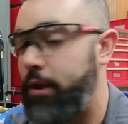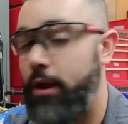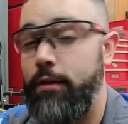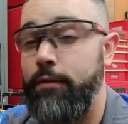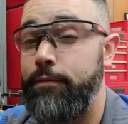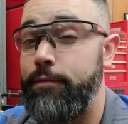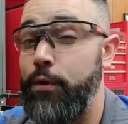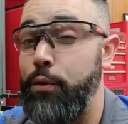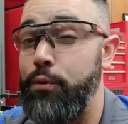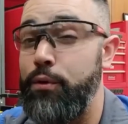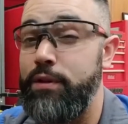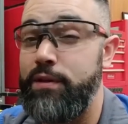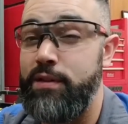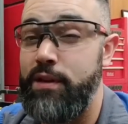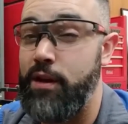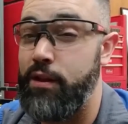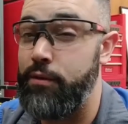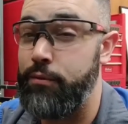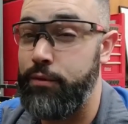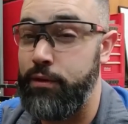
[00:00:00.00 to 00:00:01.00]
Food is
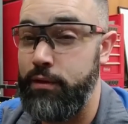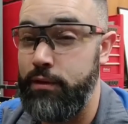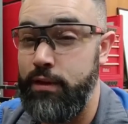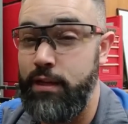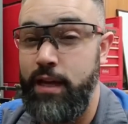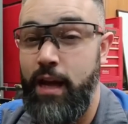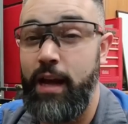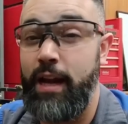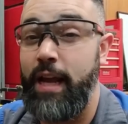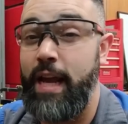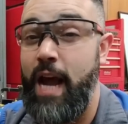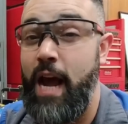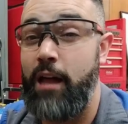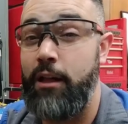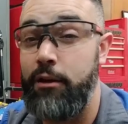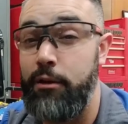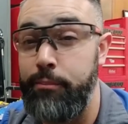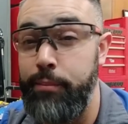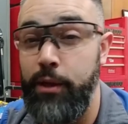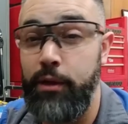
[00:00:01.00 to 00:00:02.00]
another one. Had a gallon
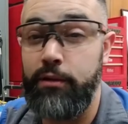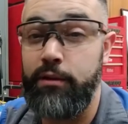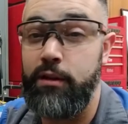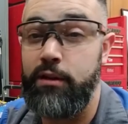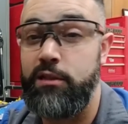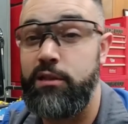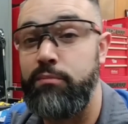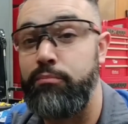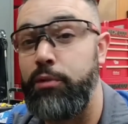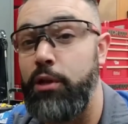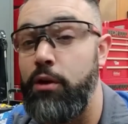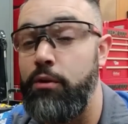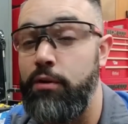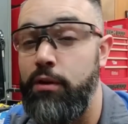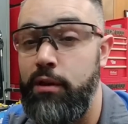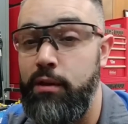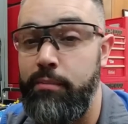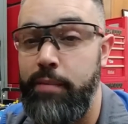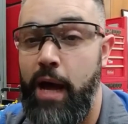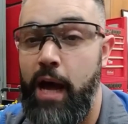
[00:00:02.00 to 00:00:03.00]
of milk explode in the
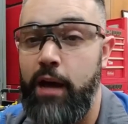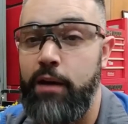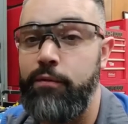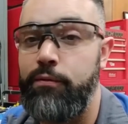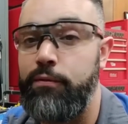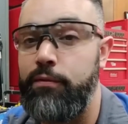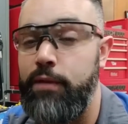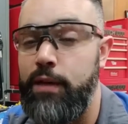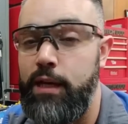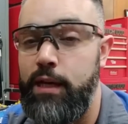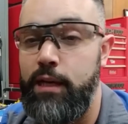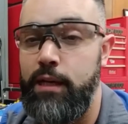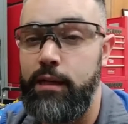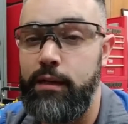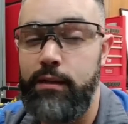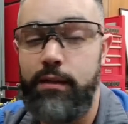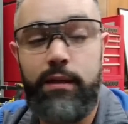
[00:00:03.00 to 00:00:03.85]
back of